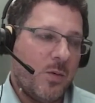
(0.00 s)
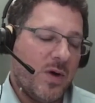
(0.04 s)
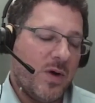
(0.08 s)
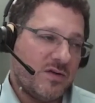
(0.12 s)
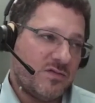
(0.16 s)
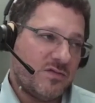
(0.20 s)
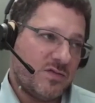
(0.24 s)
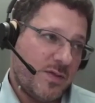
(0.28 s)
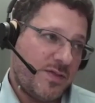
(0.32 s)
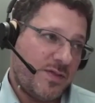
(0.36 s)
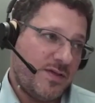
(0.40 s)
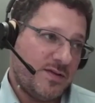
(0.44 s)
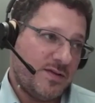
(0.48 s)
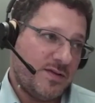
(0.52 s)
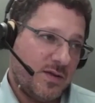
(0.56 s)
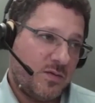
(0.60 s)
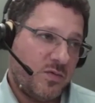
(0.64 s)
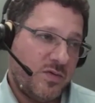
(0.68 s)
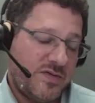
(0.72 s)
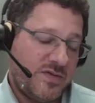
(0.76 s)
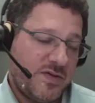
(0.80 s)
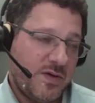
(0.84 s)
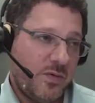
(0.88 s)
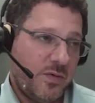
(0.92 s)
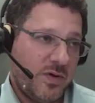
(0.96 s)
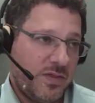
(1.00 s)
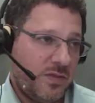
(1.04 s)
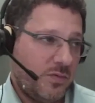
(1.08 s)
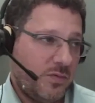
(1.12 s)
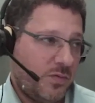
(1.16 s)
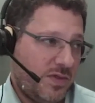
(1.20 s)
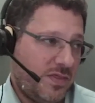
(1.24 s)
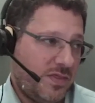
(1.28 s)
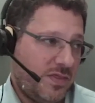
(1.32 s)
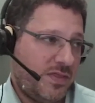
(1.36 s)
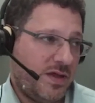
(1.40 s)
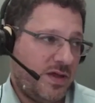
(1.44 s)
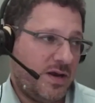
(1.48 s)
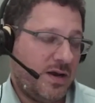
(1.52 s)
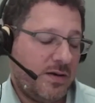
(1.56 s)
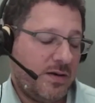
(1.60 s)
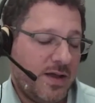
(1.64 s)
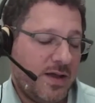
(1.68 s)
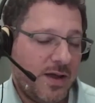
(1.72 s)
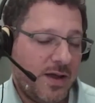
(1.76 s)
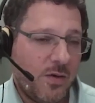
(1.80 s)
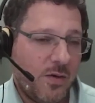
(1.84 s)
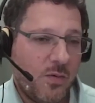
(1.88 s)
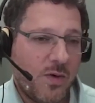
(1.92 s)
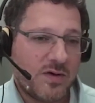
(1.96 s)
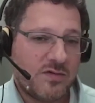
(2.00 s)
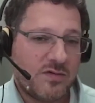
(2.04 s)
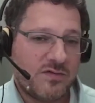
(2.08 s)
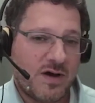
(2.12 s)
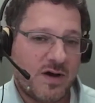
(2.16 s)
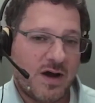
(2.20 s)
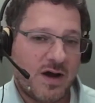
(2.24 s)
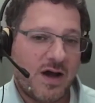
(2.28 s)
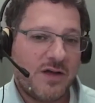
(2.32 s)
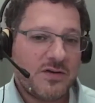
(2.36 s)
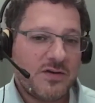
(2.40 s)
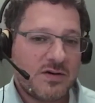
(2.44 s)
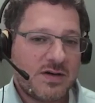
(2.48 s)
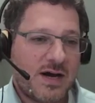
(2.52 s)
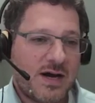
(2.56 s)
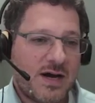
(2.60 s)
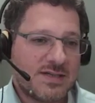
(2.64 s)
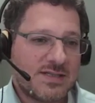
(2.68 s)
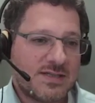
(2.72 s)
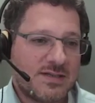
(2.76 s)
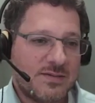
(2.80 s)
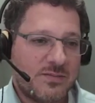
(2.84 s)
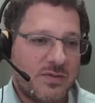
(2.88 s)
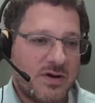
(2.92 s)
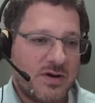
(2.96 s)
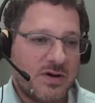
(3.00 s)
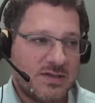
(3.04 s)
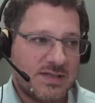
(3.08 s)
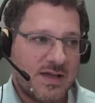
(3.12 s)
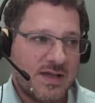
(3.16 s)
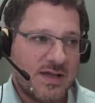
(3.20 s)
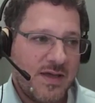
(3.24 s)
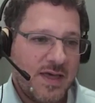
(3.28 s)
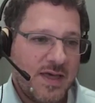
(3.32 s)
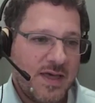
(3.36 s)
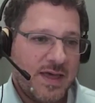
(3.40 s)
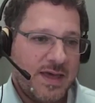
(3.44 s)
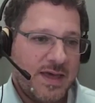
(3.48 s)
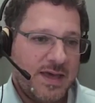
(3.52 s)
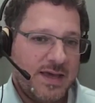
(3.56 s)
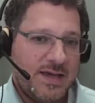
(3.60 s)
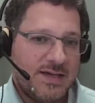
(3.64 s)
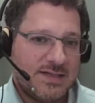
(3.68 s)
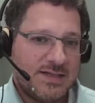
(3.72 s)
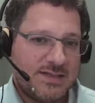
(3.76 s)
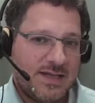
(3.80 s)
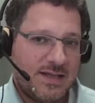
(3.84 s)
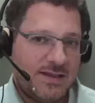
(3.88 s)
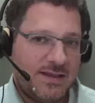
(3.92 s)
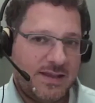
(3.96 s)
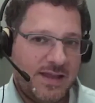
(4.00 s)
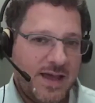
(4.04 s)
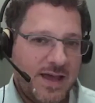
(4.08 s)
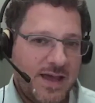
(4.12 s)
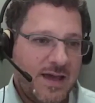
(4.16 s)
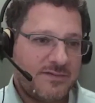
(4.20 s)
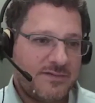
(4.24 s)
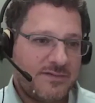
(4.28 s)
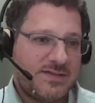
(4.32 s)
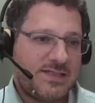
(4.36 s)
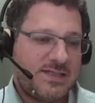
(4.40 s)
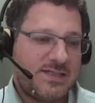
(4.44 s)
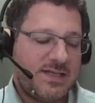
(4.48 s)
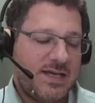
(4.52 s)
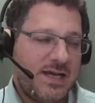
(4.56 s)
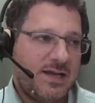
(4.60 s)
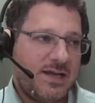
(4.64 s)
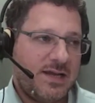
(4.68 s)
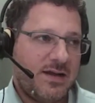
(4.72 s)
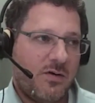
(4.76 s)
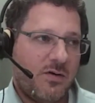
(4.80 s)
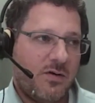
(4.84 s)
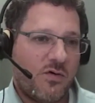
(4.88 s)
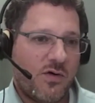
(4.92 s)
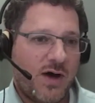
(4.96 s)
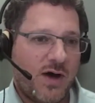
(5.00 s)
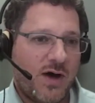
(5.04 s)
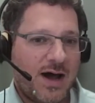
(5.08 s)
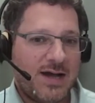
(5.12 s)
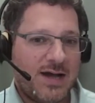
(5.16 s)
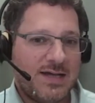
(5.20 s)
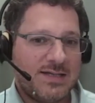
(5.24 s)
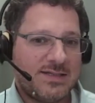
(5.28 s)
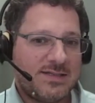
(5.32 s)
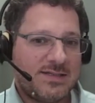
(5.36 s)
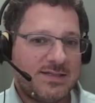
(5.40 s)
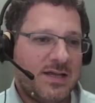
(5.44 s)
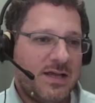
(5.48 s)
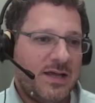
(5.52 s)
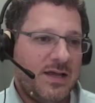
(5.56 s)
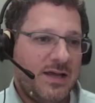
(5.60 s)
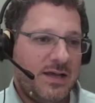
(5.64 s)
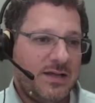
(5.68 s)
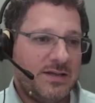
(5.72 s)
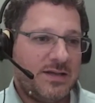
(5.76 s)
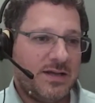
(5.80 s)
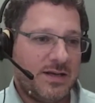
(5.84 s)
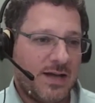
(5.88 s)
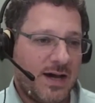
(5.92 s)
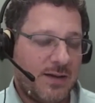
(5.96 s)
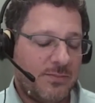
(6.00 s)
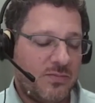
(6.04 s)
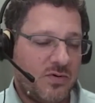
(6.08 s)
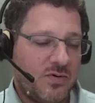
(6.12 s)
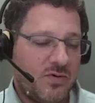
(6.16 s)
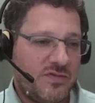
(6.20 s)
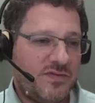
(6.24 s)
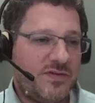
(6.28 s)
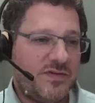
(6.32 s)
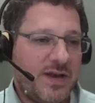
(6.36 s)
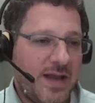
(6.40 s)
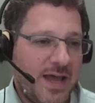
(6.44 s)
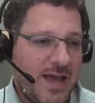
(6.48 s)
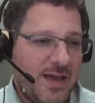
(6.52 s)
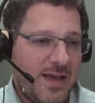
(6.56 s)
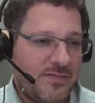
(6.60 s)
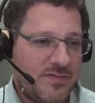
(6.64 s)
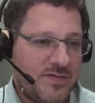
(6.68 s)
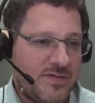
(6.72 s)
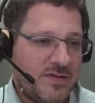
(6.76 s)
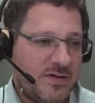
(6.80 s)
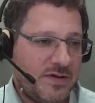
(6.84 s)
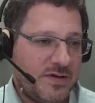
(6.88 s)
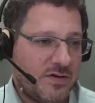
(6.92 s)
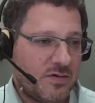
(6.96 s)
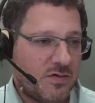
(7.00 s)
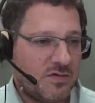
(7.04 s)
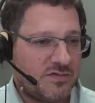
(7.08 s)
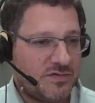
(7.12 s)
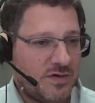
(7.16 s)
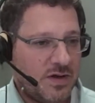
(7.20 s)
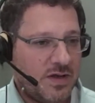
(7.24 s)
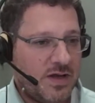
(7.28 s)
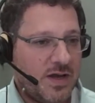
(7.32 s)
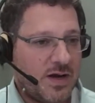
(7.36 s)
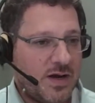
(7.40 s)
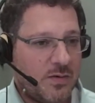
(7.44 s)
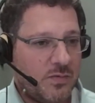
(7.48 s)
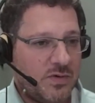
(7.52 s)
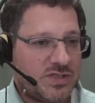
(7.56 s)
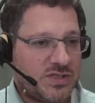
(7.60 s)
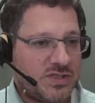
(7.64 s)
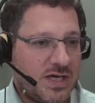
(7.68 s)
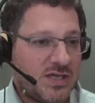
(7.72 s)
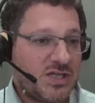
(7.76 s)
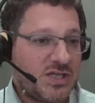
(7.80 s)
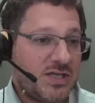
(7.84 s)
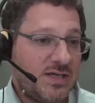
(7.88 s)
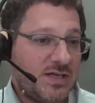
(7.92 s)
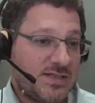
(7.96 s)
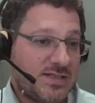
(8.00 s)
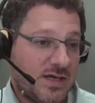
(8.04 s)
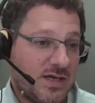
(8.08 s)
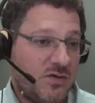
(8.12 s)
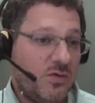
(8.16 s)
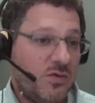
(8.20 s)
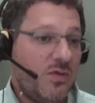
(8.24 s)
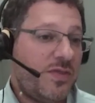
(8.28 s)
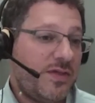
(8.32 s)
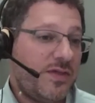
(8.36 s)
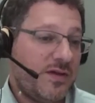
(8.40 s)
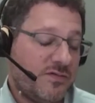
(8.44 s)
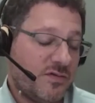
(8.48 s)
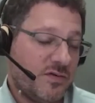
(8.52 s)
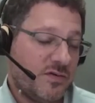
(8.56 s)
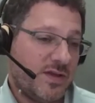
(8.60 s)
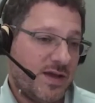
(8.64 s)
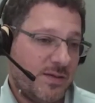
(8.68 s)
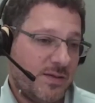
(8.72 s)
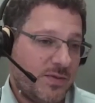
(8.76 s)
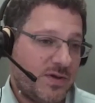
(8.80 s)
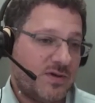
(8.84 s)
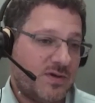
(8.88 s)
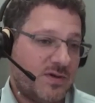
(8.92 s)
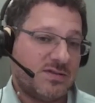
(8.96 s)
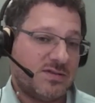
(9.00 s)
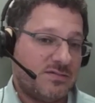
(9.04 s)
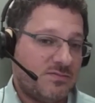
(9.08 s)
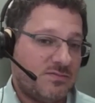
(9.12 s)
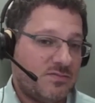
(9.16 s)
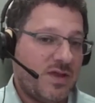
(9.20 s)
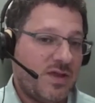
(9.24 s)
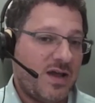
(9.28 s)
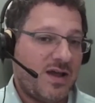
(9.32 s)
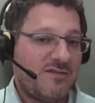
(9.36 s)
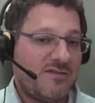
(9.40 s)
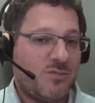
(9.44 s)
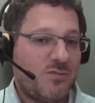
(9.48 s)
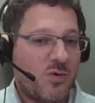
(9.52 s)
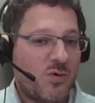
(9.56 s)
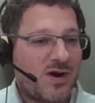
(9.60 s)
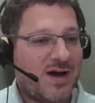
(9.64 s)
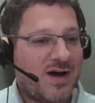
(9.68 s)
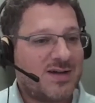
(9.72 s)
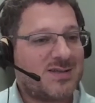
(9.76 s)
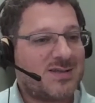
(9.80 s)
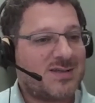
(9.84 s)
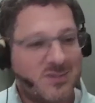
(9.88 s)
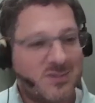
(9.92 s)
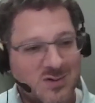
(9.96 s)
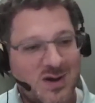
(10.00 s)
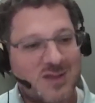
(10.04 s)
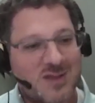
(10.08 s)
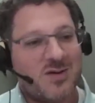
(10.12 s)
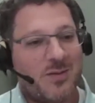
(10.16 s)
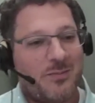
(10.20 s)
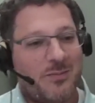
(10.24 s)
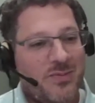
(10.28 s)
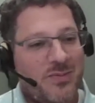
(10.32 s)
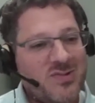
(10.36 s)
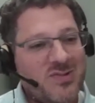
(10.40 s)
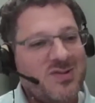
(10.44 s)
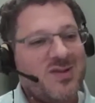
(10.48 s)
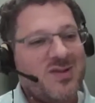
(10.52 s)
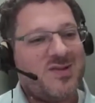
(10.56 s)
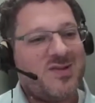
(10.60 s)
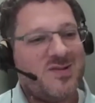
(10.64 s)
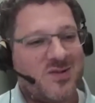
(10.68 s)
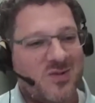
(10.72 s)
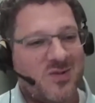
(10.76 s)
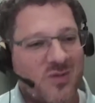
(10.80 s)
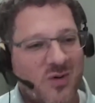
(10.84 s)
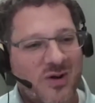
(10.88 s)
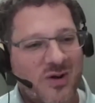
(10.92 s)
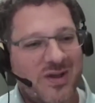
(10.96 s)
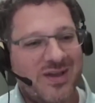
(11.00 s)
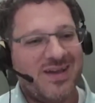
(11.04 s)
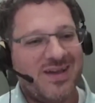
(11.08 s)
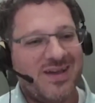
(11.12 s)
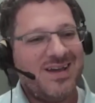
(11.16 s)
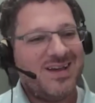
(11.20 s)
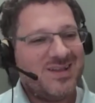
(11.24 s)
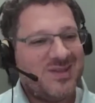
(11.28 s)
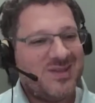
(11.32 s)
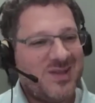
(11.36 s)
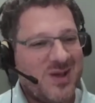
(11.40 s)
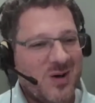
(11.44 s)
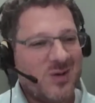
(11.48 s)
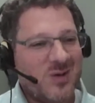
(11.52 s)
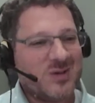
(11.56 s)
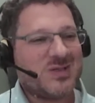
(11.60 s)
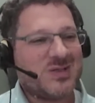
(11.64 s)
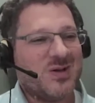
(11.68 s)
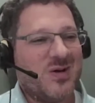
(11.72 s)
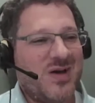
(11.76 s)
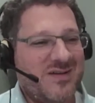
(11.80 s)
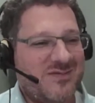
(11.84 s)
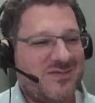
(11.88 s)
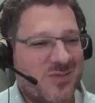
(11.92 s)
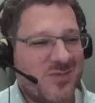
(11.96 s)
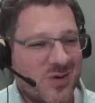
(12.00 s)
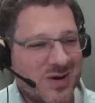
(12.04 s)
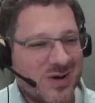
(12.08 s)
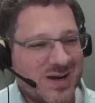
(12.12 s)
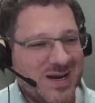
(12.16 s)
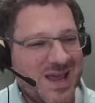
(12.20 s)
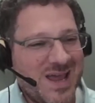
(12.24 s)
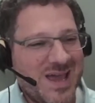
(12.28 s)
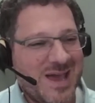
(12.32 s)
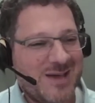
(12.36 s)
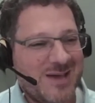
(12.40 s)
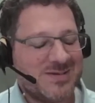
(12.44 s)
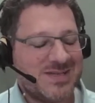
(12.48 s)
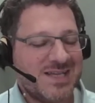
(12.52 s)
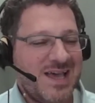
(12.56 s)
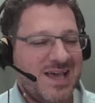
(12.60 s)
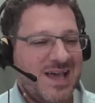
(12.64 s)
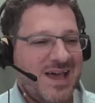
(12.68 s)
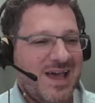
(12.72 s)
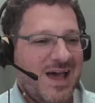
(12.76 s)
One of the things that we see with one of our other customers is that they have seen a rise in the number of claims year over year, which actually is a good thing for them because they have more customers, right? Their business is growing. They also have more claims.